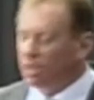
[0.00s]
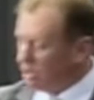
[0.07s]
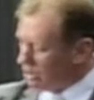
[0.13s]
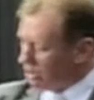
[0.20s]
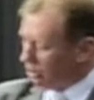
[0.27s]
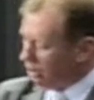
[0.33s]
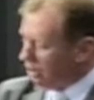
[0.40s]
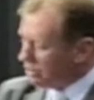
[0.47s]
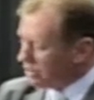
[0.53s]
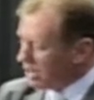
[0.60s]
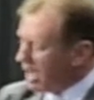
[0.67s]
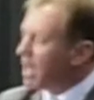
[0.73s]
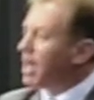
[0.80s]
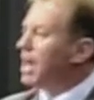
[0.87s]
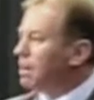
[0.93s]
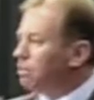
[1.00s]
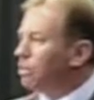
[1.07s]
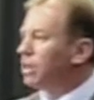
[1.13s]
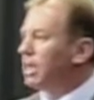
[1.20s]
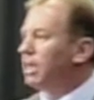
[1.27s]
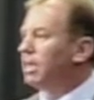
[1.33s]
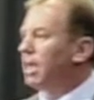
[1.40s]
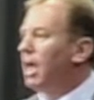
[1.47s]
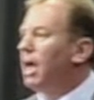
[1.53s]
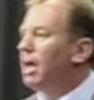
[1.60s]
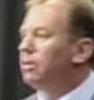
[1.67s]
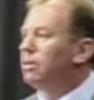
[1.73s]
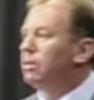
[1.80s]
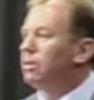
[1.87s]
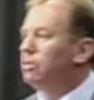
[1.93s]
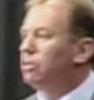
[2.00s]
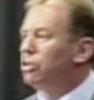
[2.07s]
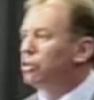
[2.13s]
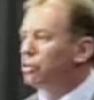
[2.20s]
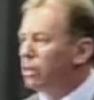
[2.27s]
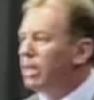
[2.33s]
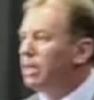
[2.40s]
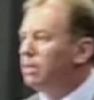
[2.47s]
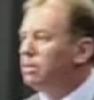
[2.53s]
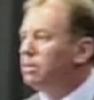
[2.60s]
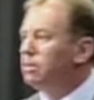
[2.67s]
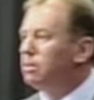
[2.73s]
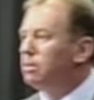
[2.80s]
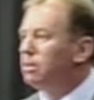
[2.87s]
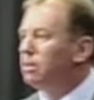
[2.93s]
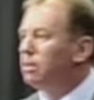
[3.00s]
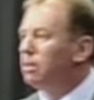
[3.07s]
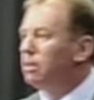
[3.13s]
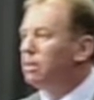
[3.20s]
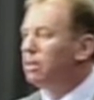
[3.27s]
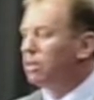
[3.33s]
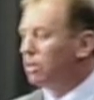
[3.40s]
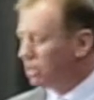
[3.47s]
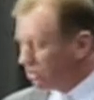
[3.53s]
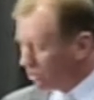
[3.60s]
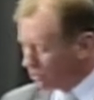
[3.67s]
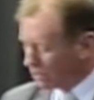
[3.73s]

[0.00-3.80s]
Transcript: Your own arm will get cut to shreds. You will